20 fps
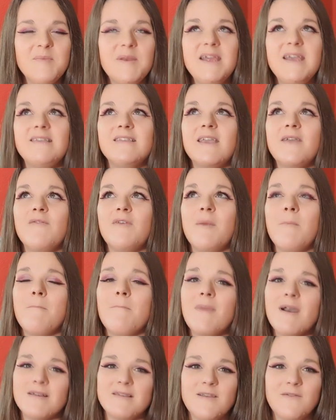Please give it a
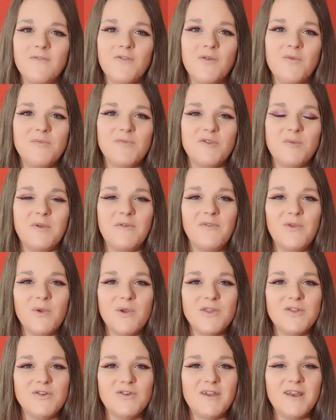massive thumbs up if you
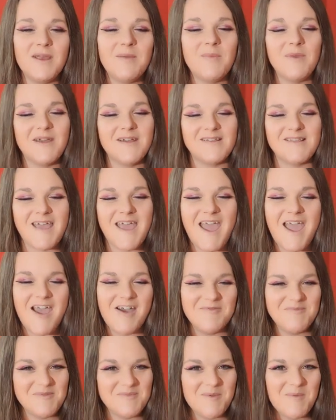enjoyed it because it
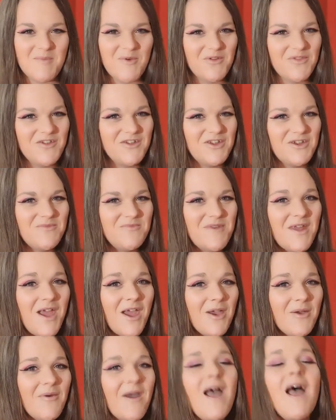helps me more than you
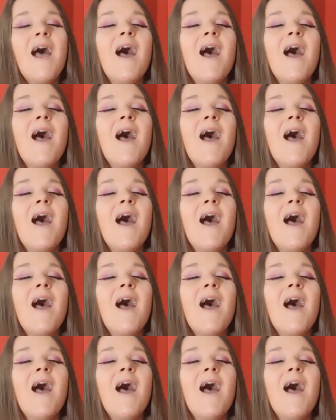know.